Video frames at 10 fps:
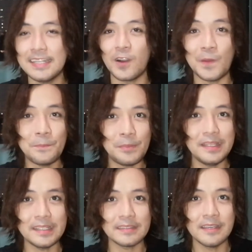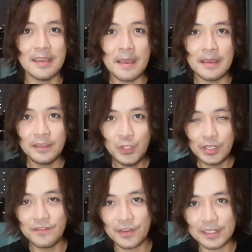a complete
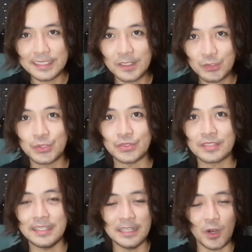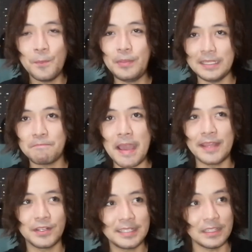universal truth, in a complete
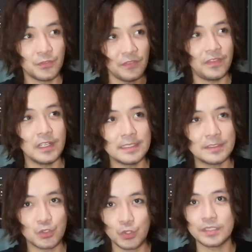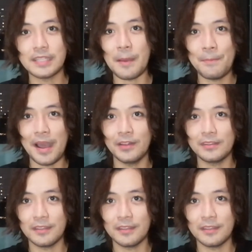manner that reveals truth about